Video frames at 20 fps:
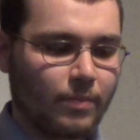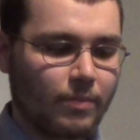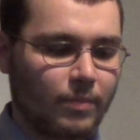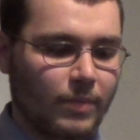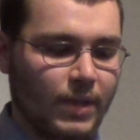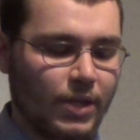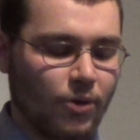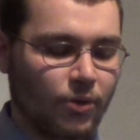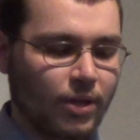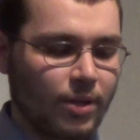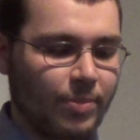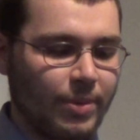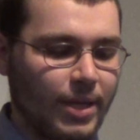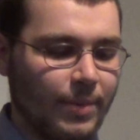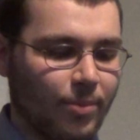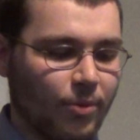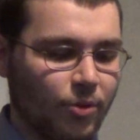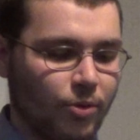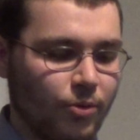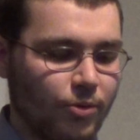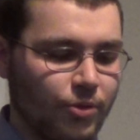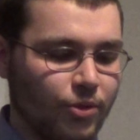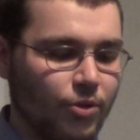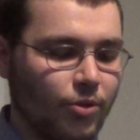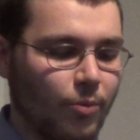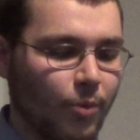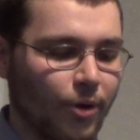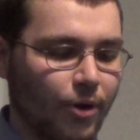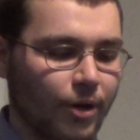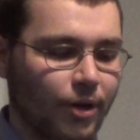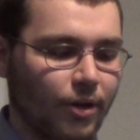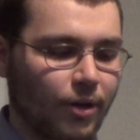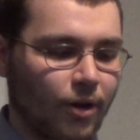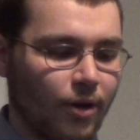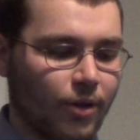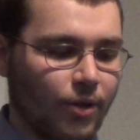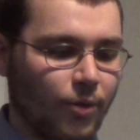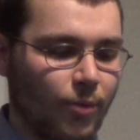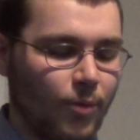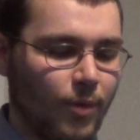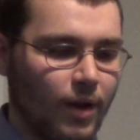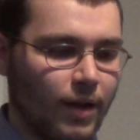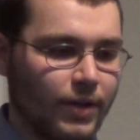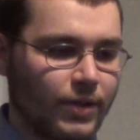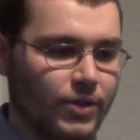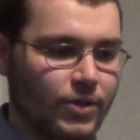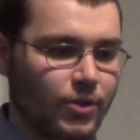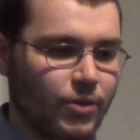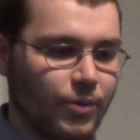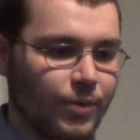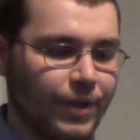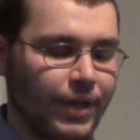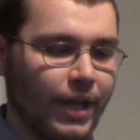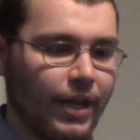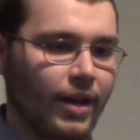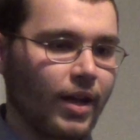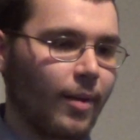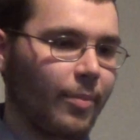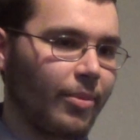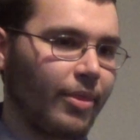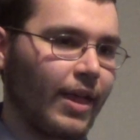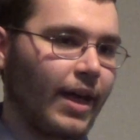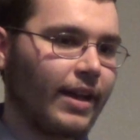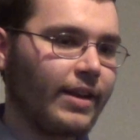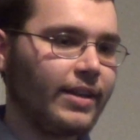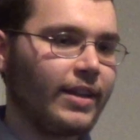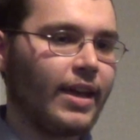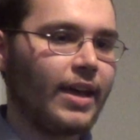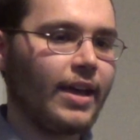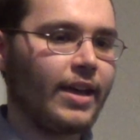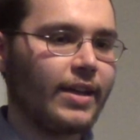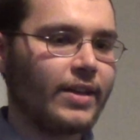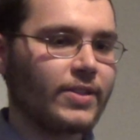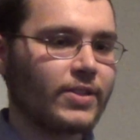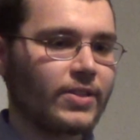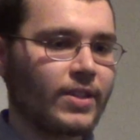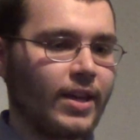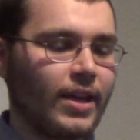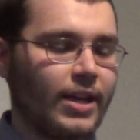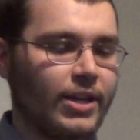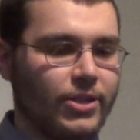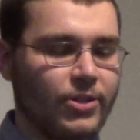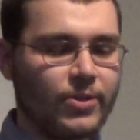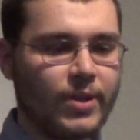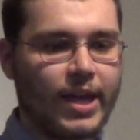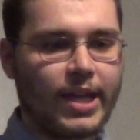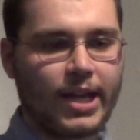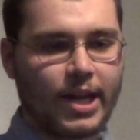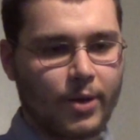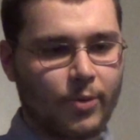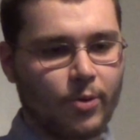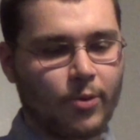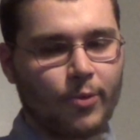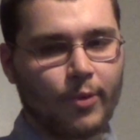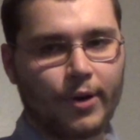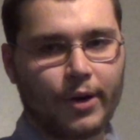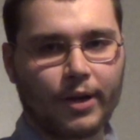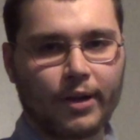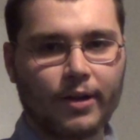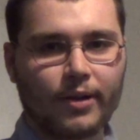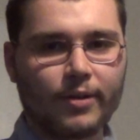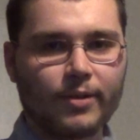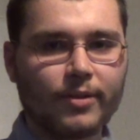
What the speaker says: The only people who do work are the ones who get up that day and say, "Today I will work."